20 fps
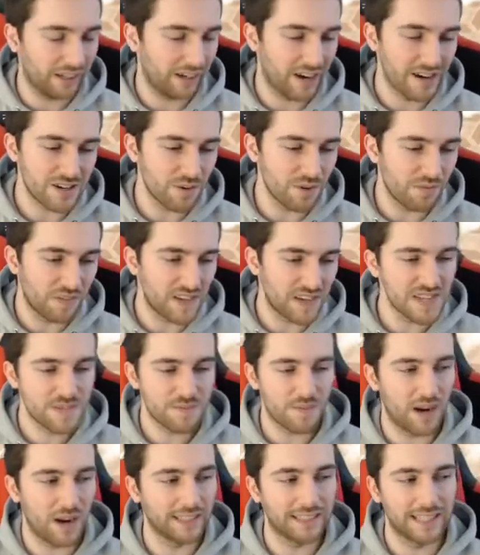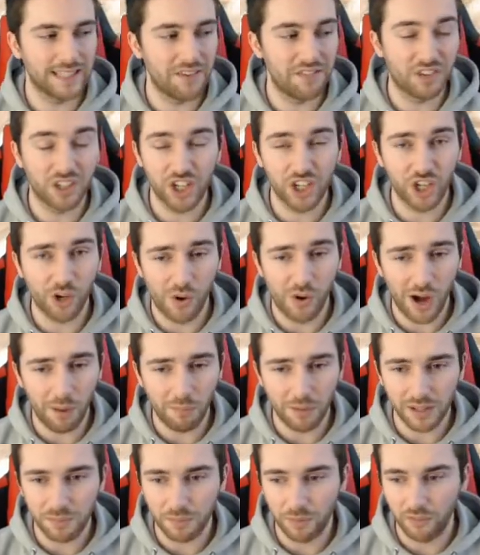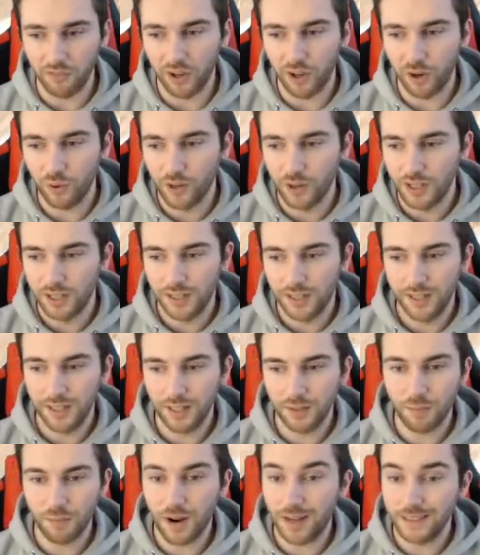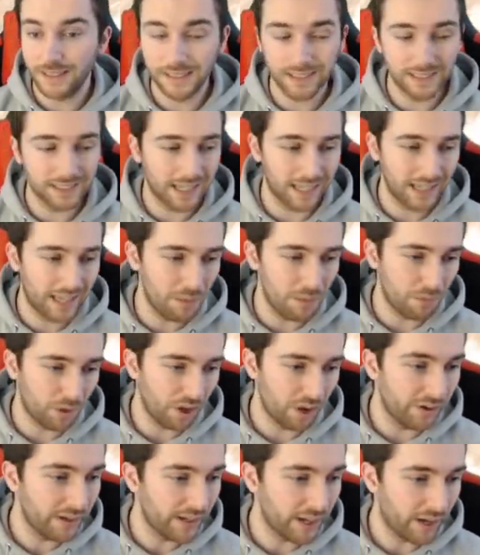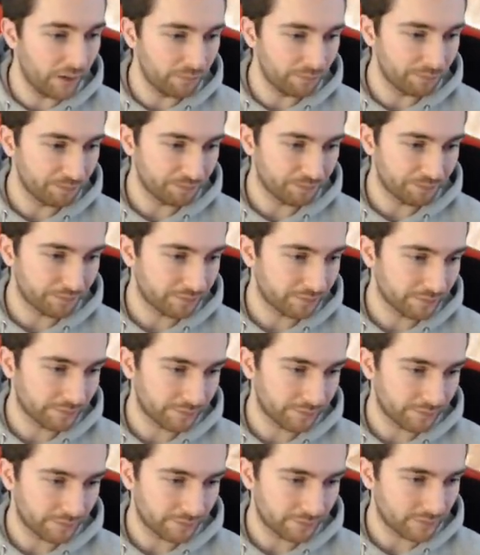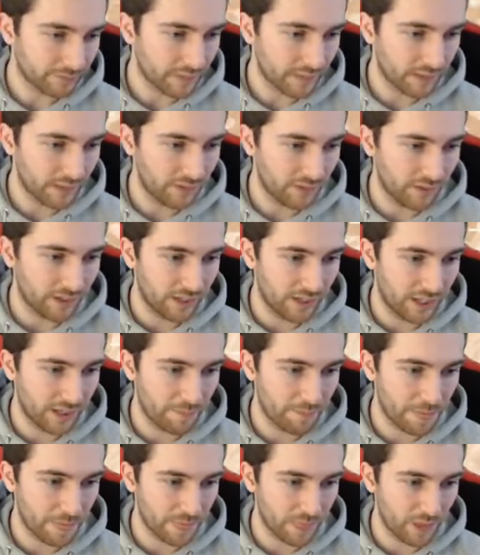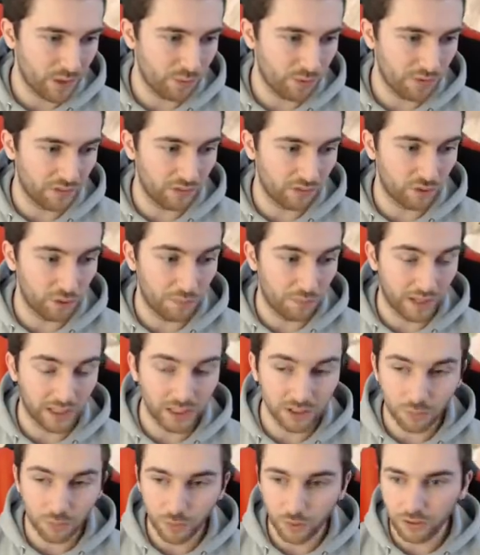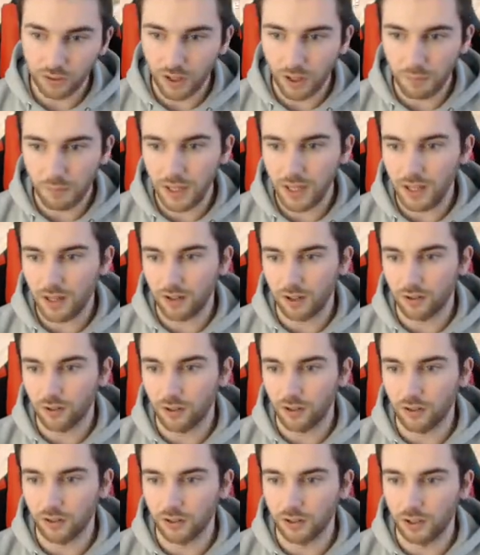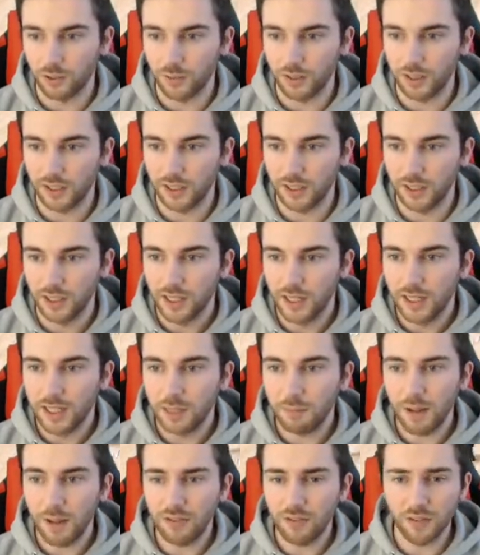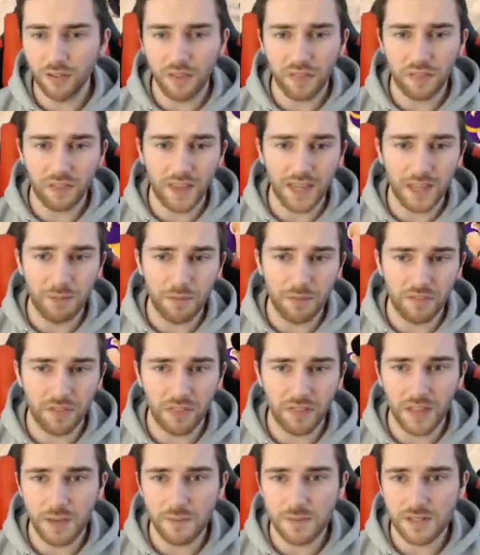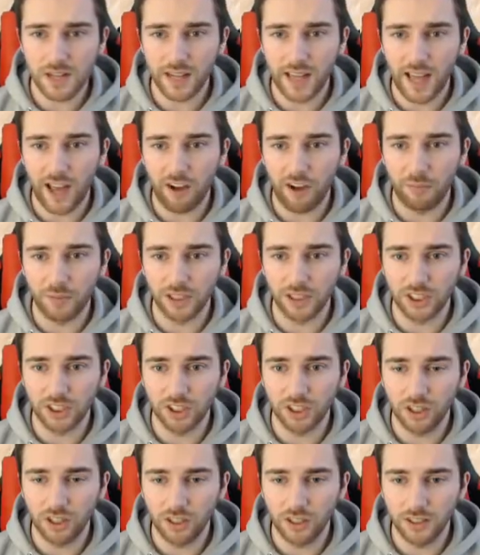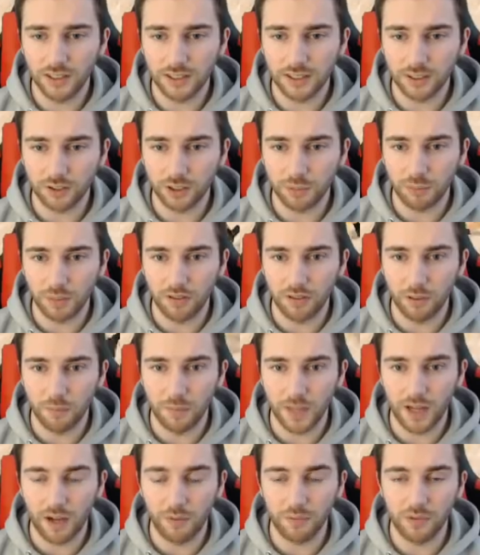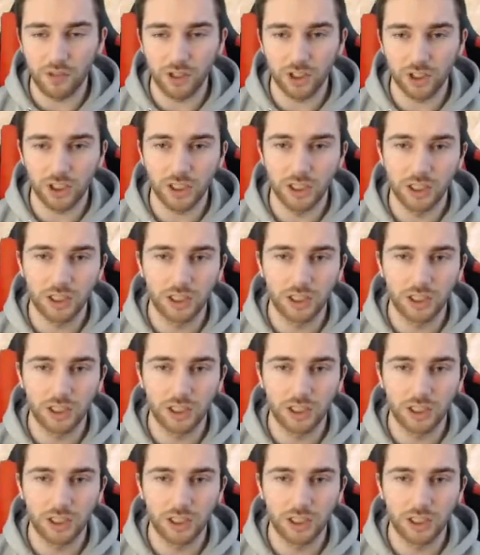I don't think his price is ever going to go up, let's be real. I think his price is just going to keep on going down. So, yeah. Who do I think the Domination Award is going to be? Oh, God, I've got no idea. Depends on the theme. If the theme is, like, out-of-position cards, it'll just be somebody out of position.